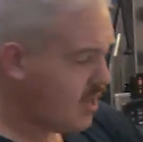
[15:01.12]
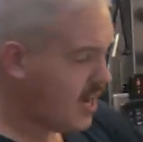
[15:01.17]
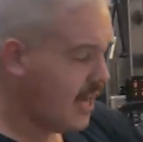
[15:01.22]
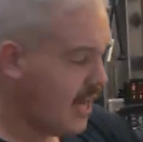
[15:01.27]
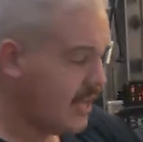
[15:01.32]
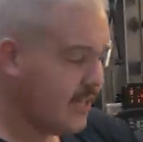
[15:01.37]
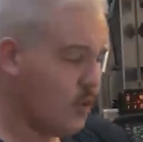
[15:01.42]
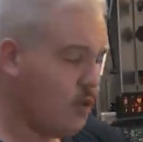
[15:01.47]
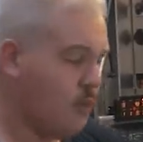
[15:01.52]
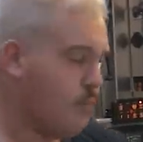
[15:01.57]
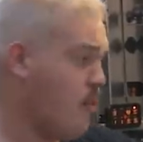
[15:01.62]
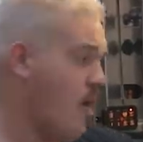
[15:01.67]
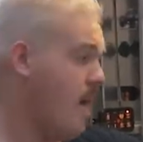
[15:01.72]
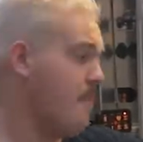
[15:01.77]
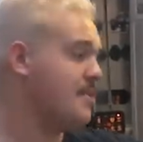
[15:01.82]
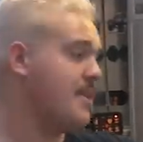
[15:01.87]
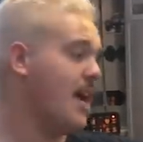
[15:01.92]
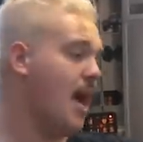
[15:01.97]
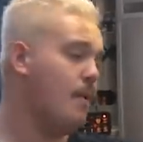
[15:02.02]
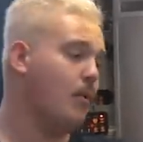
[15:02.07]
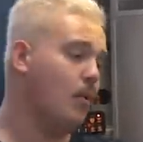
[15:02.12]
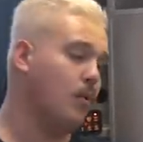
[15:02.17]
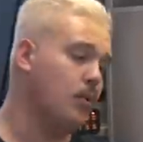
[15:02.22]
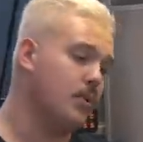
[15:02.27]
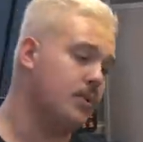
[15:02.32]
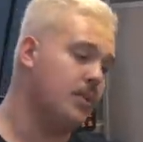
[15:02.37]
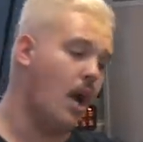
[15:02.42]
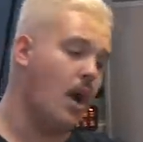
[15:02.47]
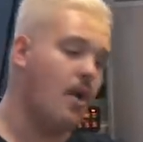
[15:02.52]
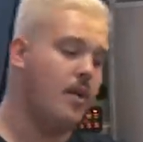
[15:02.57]
a little prep table.
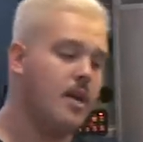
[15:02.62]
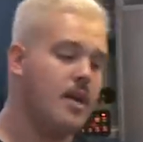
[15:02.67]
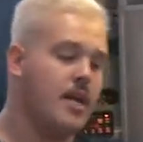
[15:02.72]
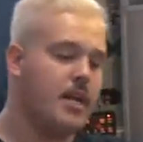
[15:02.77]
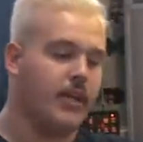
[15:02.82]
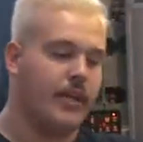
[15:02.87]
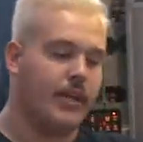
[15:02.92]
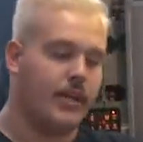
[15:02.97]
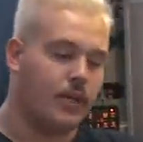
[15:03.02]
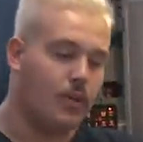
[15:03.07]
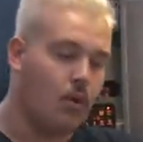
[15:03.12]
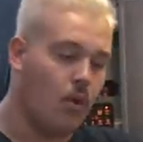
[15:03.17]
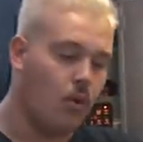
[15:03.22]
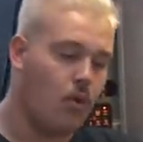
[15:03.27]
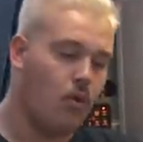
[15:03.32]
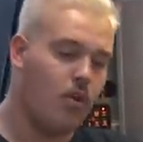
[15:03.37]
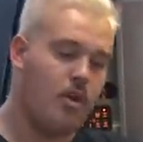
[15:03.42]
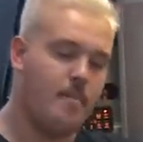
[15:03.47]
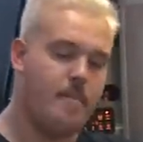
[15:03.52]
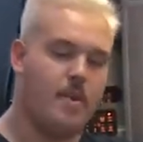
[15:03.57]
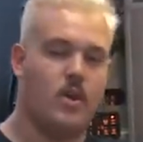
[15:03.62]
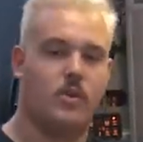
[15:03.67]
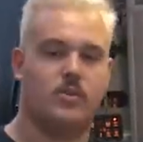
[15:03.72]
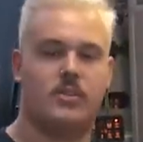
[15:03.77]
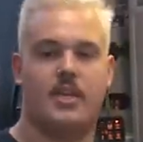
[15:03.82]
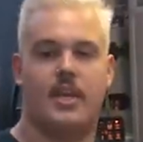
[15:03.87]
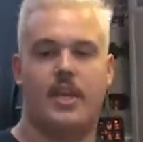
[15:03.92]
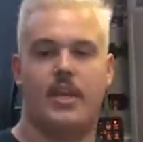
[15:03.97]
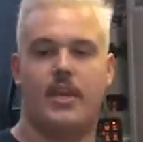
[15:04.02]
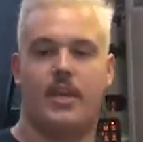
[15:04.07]
So you can cook all your
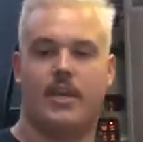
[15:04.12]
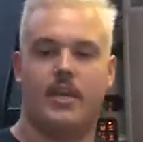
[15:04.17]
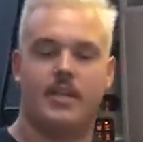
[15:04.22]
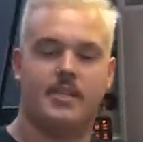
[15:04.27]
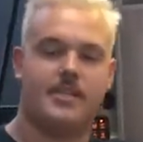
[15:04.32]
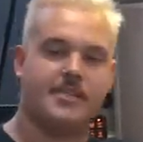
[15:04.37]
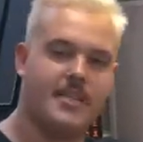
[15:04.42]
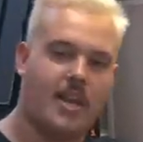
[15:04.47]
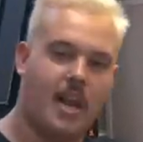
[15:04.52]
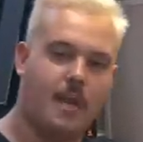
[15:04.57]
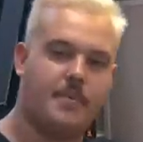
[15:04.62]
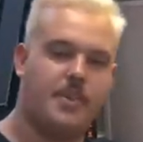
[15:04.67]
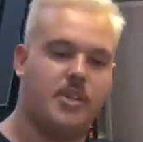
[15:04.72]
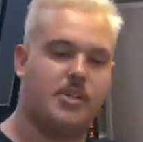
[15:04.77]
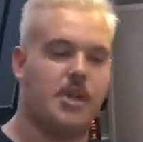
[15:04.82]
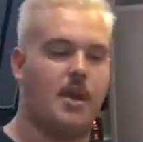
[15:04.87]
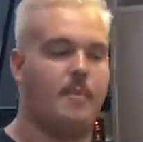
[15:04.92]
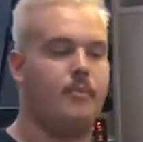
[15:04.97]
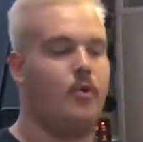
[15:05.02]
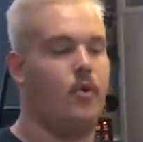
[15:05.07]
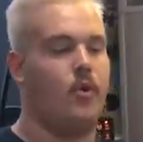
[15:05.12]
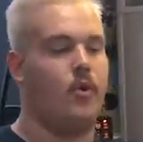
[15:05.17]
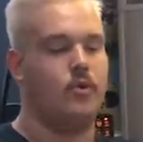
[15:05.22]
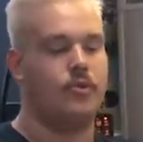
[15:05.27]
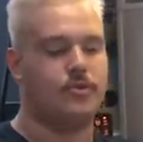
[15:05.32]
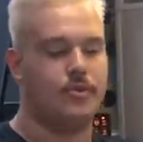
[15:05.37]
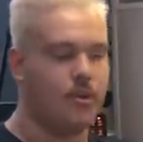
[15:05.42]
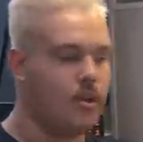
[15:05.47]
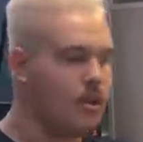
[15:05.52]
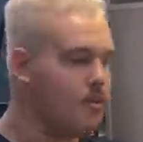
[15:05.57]
meals here, you can set up your jet boil,
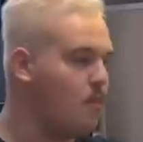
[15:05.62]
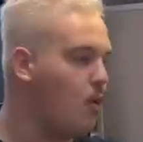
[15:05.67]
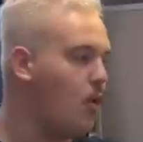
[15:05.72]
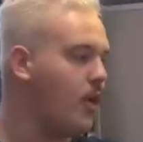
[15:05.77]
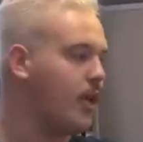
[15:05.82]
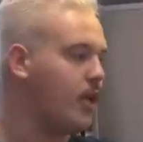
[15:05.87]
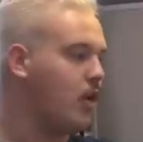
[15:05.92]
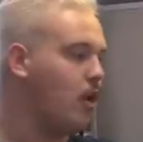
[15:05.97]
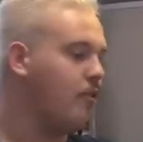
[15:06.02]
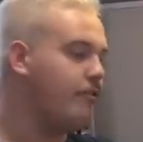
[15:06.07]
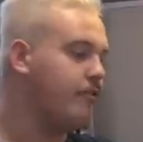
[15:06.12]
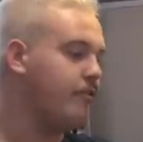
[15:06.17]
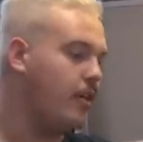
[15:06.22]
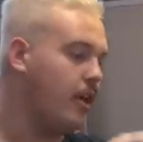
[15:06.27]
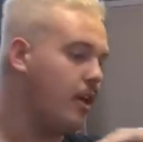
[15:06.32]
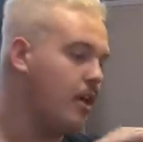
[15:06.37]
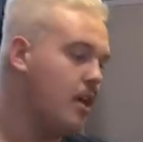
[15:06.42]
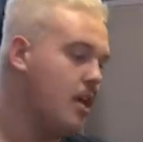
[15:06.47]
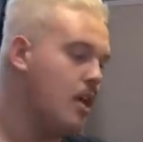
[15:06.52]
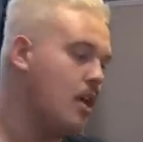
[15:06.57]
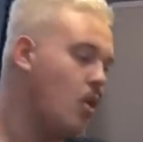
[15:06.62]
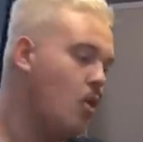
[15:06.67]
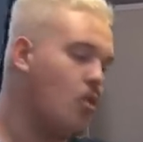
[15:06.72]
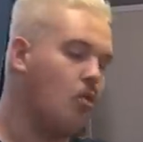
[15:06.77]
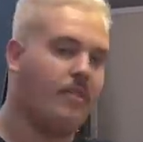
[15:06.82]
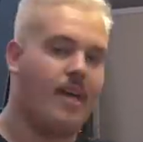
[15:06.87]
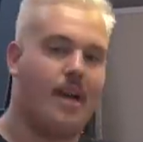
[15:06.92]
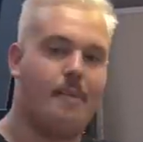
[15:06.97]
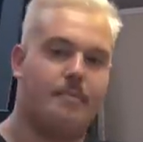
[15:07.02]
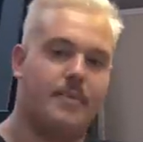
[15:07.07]
do your morning coffee,
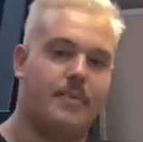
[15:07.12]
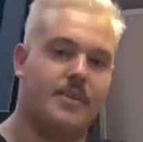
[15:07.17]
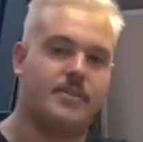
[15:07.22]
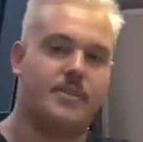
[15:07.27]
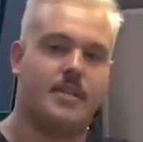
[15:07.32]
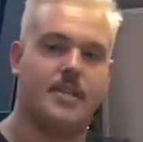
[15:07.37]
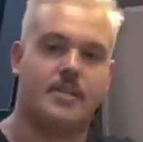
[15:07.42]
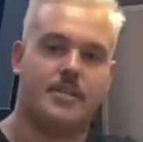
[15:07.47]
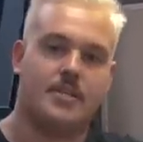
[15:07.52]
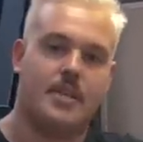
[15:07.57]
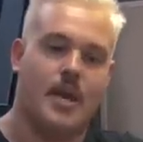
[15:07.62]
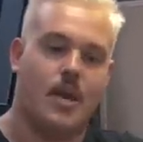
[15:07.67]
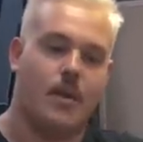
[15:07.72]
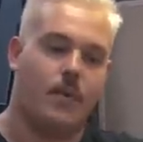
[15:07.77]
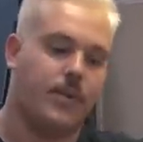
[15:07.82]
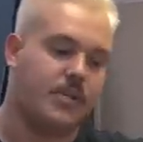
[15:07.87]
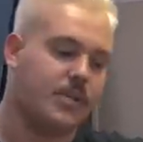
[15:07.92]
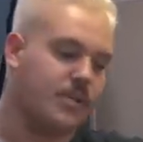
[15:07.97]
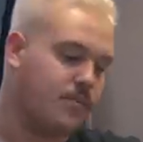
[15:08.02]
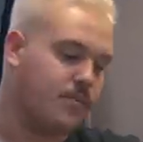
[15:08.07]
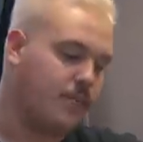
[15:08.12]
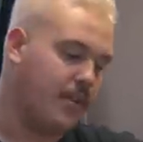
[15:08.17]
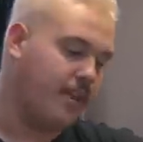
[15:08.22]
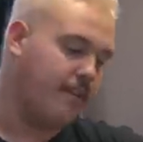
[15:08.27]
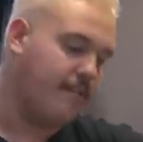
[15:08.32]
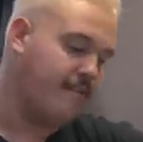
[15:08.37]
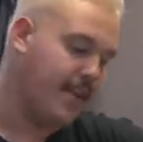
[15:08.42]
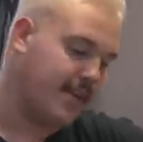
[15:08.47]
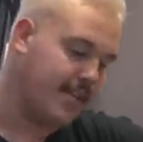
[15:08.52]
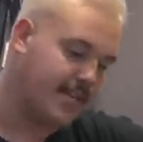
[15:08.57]
all that business which is really
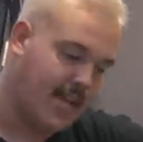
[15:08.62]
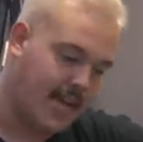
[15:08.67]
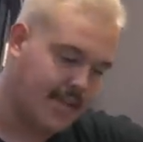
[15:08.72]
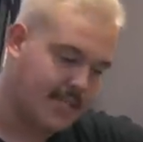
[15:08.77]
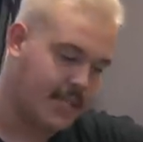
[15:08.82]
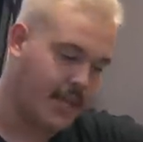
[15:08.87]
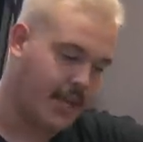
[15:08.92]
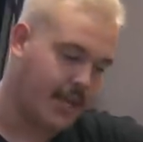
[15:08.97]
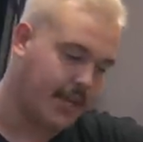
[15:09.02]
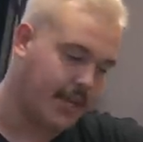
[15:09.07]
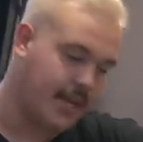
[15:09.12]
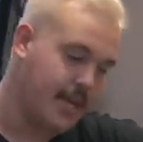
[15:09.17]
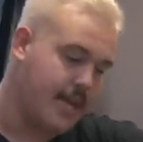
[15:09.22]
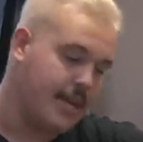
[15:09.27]
fantastic.